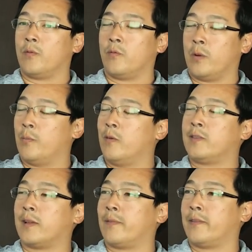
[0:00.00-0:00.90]
remove
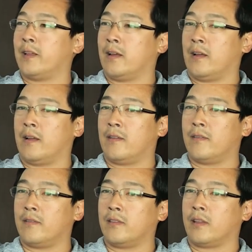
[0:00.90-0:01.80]
some of the
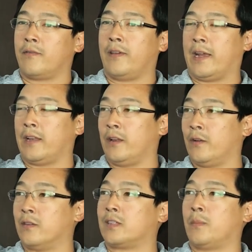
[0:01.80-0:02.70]
fake
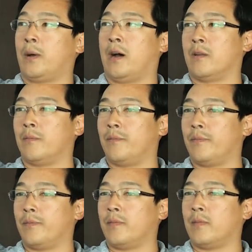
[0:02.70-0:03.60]
news about
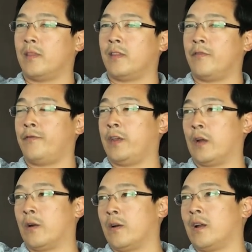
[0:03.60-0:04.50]
the
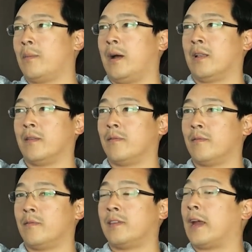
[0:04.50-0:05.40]
fear about
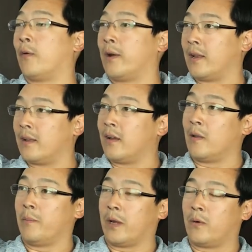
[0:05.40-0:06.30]
SegWit
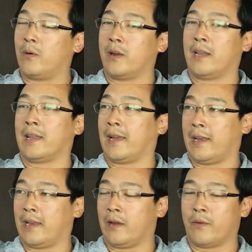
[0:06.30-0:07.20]
on Bitcoin and
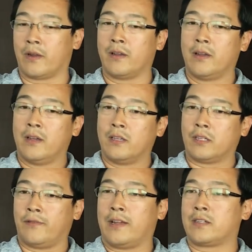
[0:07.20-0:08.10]
Lightning Network.
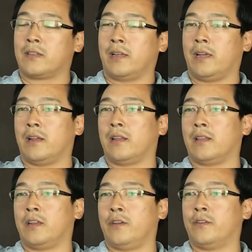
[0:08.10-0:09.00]
So eventually
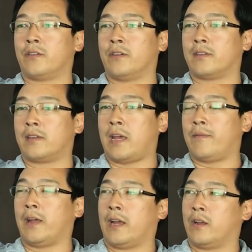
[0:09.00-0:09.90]
the users came
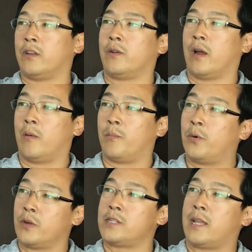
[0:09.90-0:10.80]
together to help
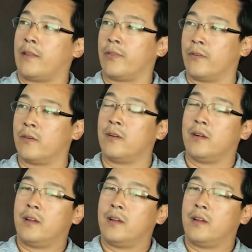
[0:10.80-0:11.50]
push that through,